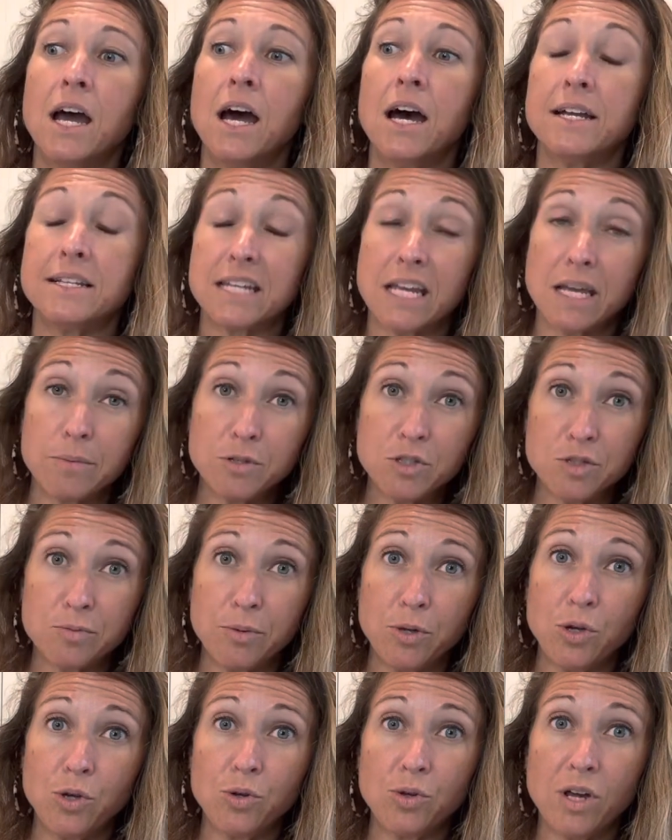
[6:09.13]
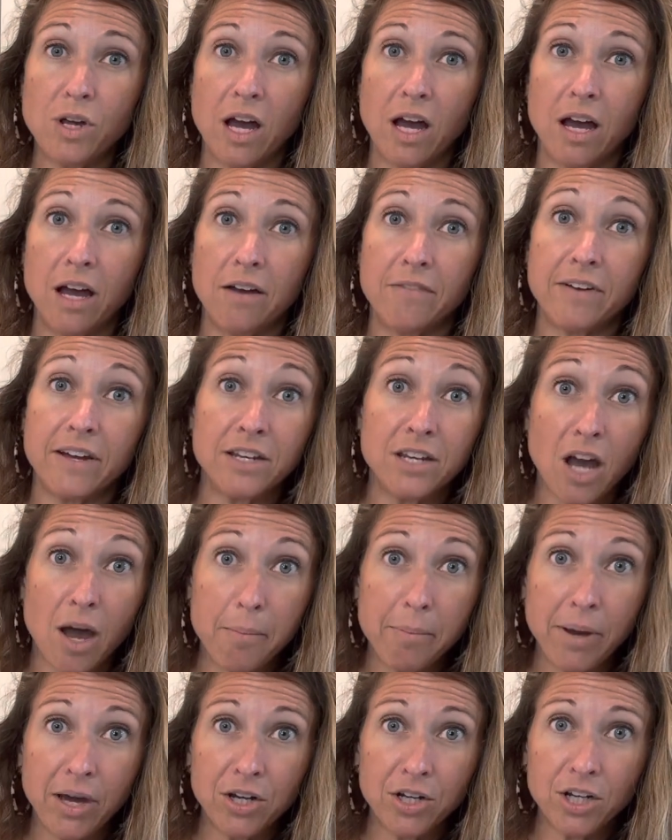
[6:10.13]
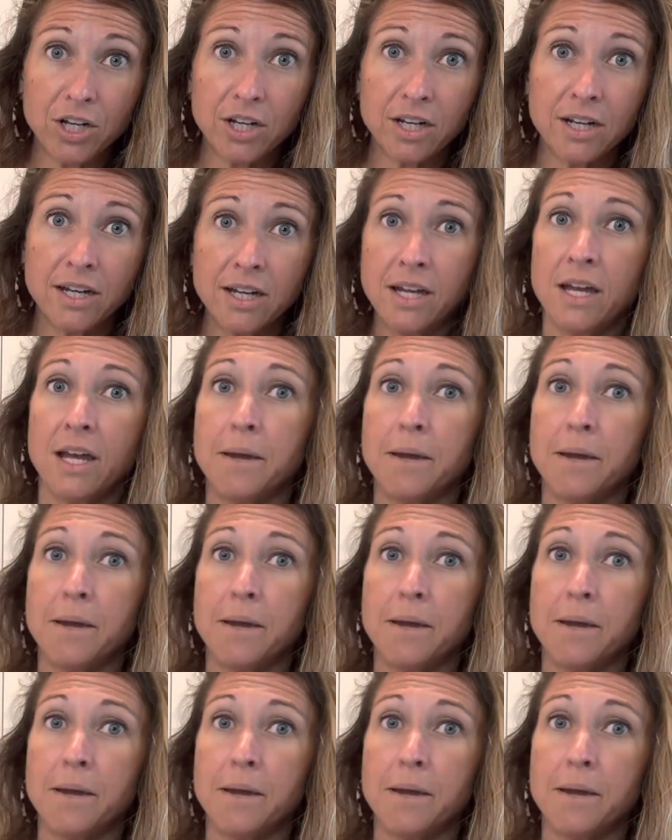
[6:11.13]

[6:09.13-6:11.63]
a tablespoon of a nut butter,